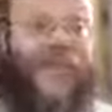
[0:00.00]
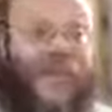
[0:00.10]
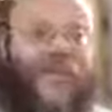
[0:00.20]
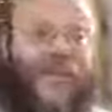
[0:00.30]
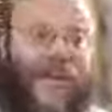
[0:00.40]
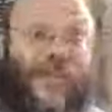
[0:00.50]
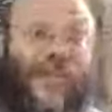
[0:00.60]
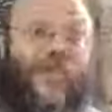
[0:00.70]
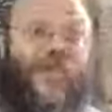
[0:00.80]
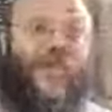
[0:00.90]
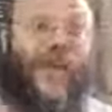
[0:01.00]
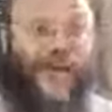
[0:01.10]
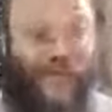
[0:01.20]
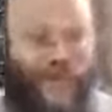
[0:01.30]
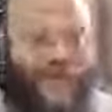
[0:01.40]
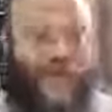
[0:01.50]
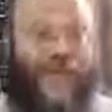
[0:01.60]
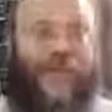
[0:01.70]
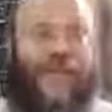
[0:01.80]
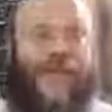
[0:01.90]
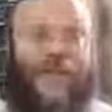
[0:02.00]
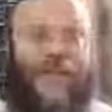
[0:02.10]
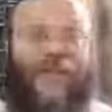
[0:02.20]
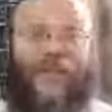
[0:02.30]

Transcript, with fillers: teaching us that Hashem hates, is that the